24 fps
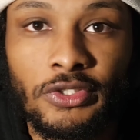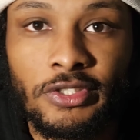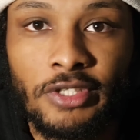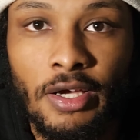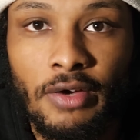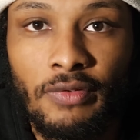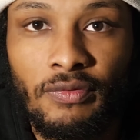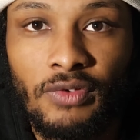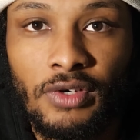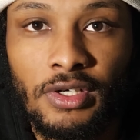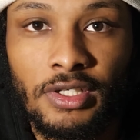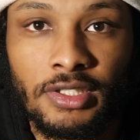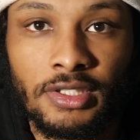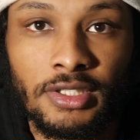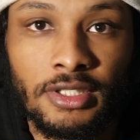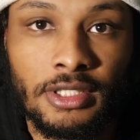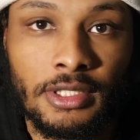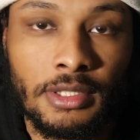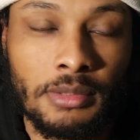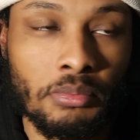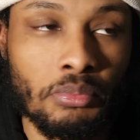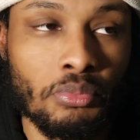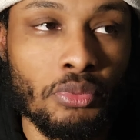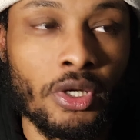software is
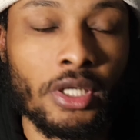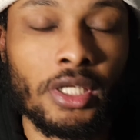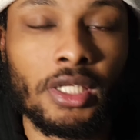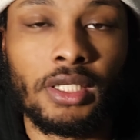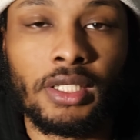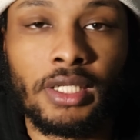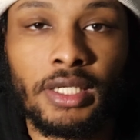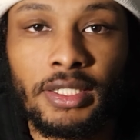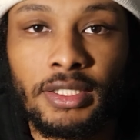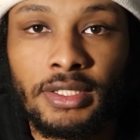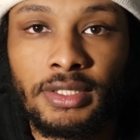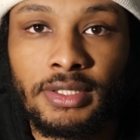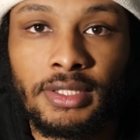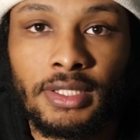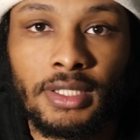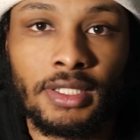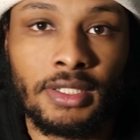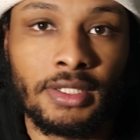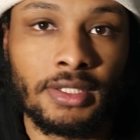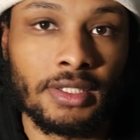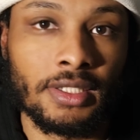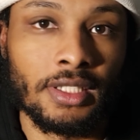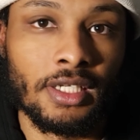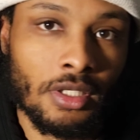pretty nice
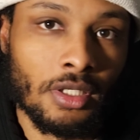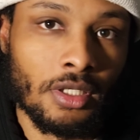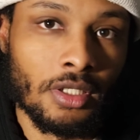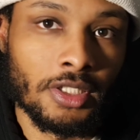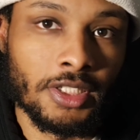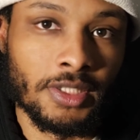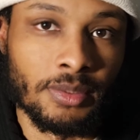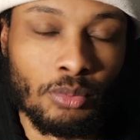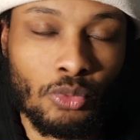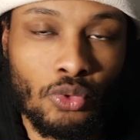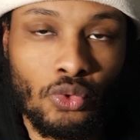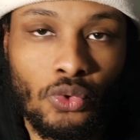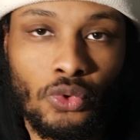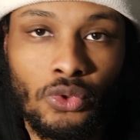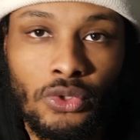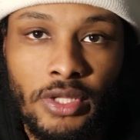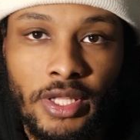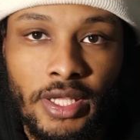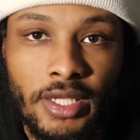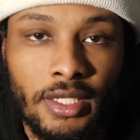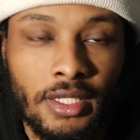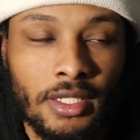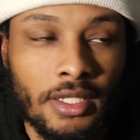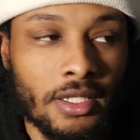it's smooth
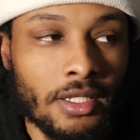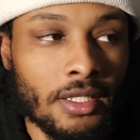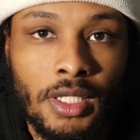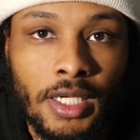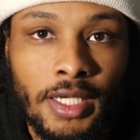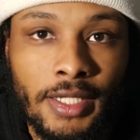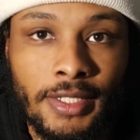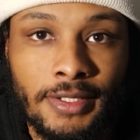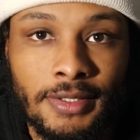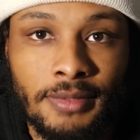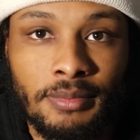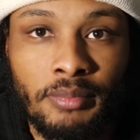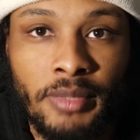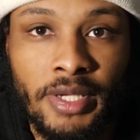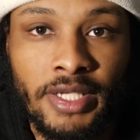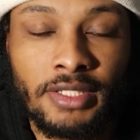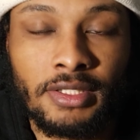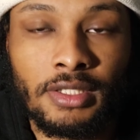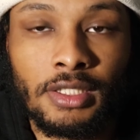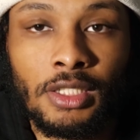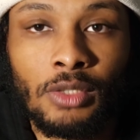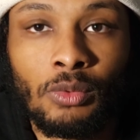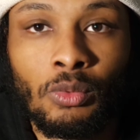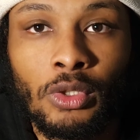and it's
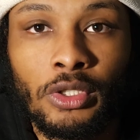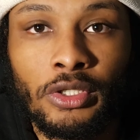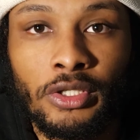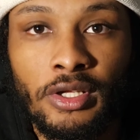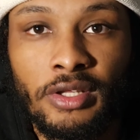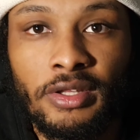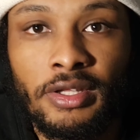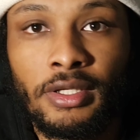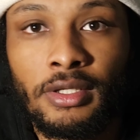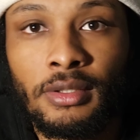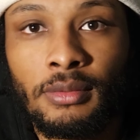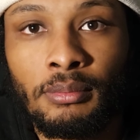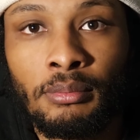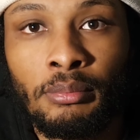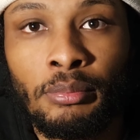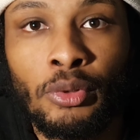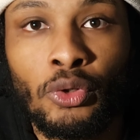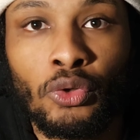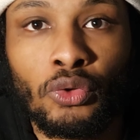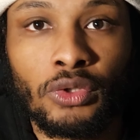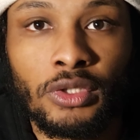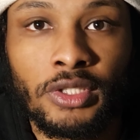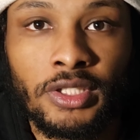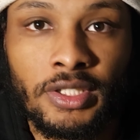basically what nothing
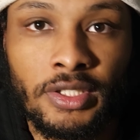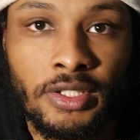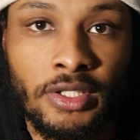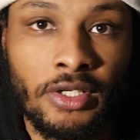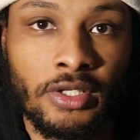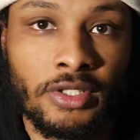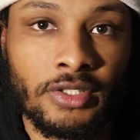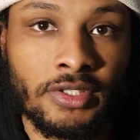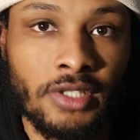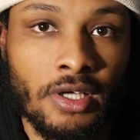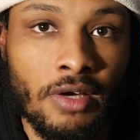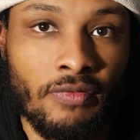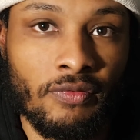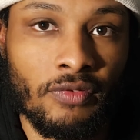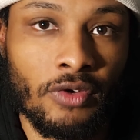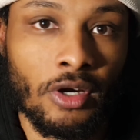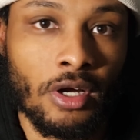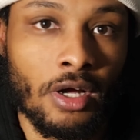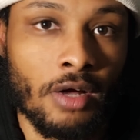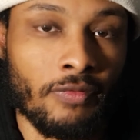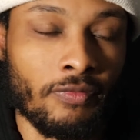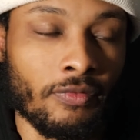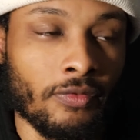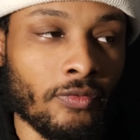built their
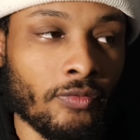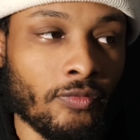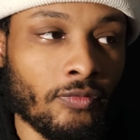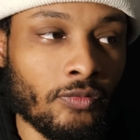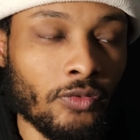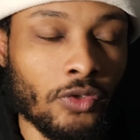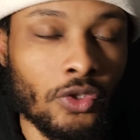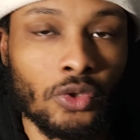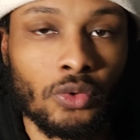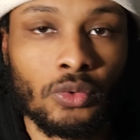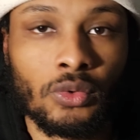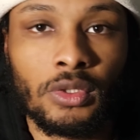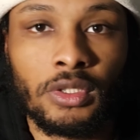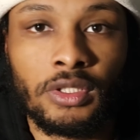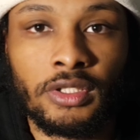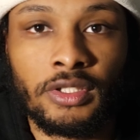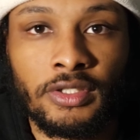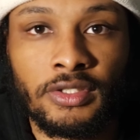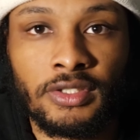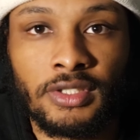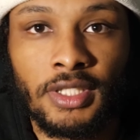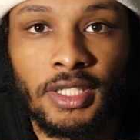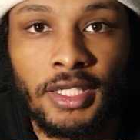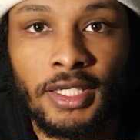software off of you know in
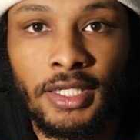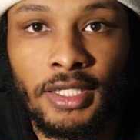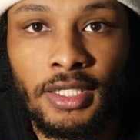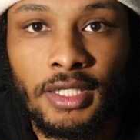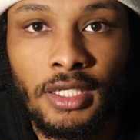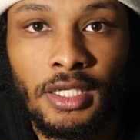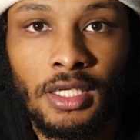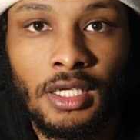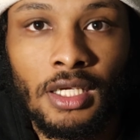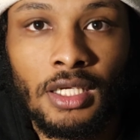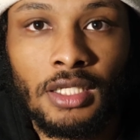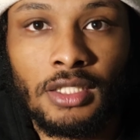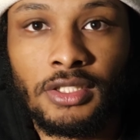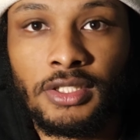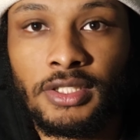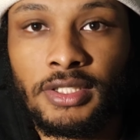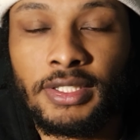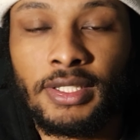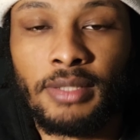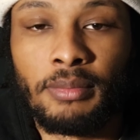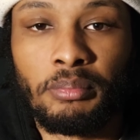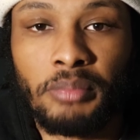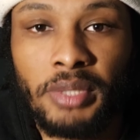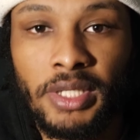terms of like
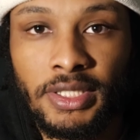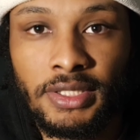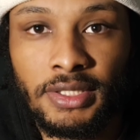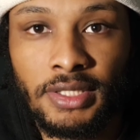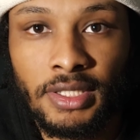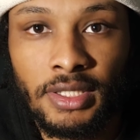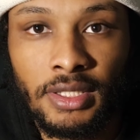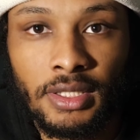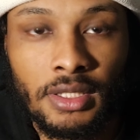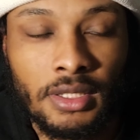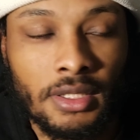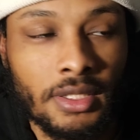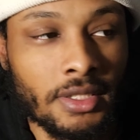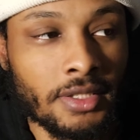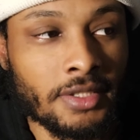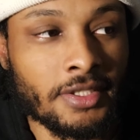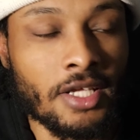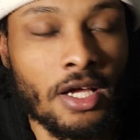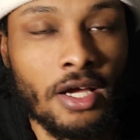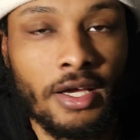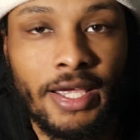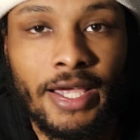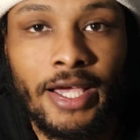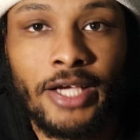just a basic
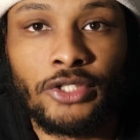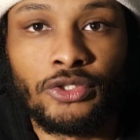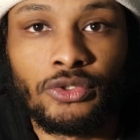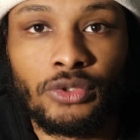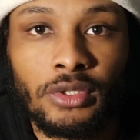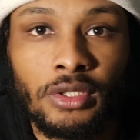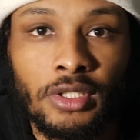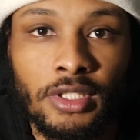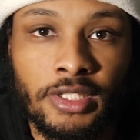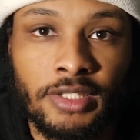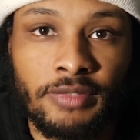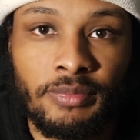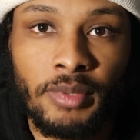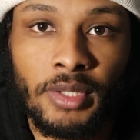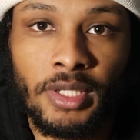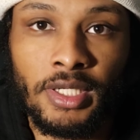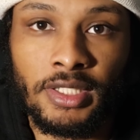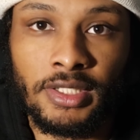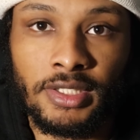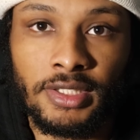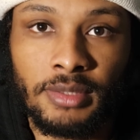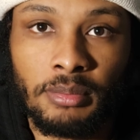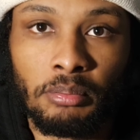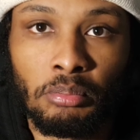stock Android
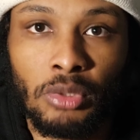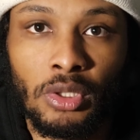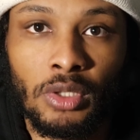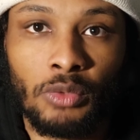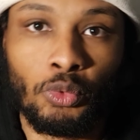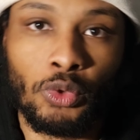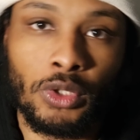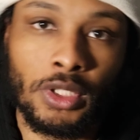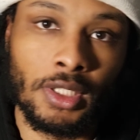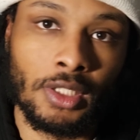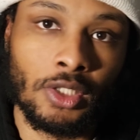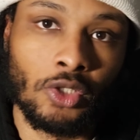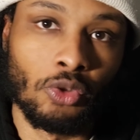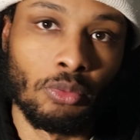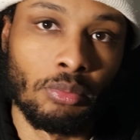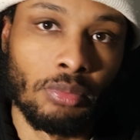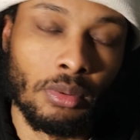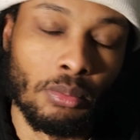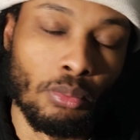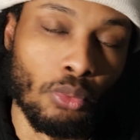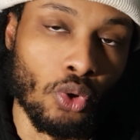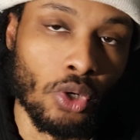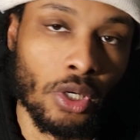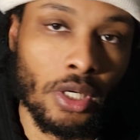experience, but with a little
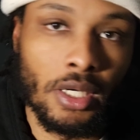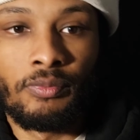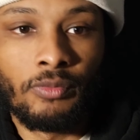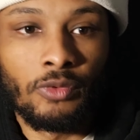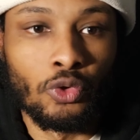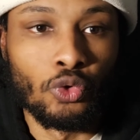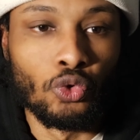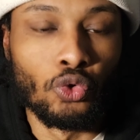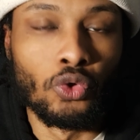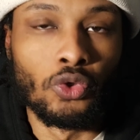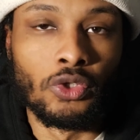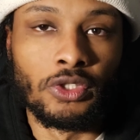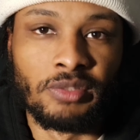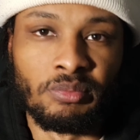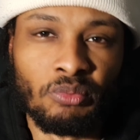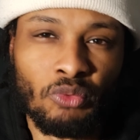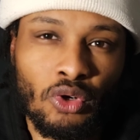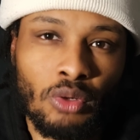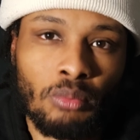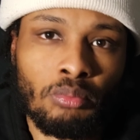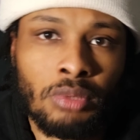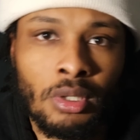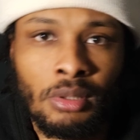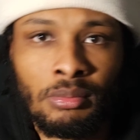bit more. Google is
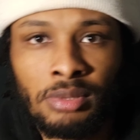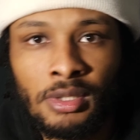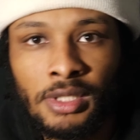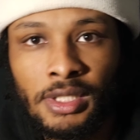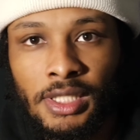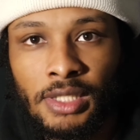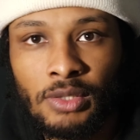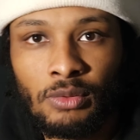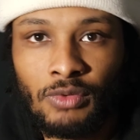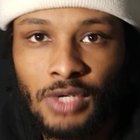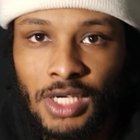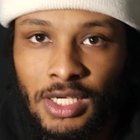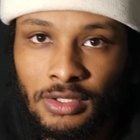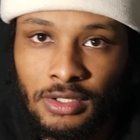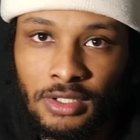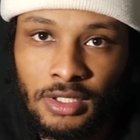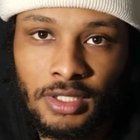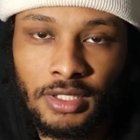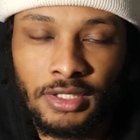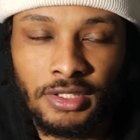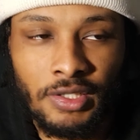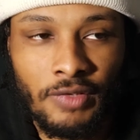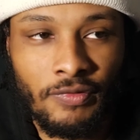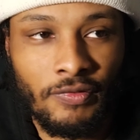more bubbly and rounded
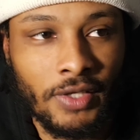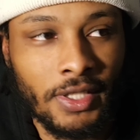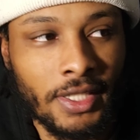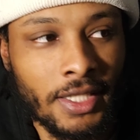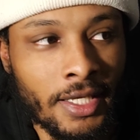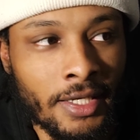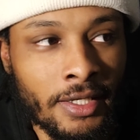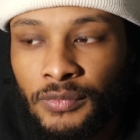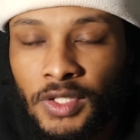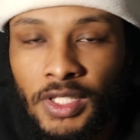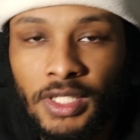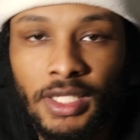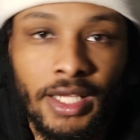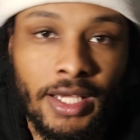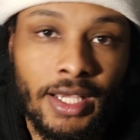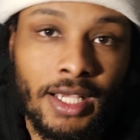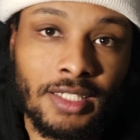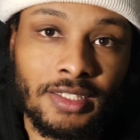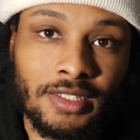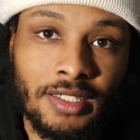and stuff like that. Like I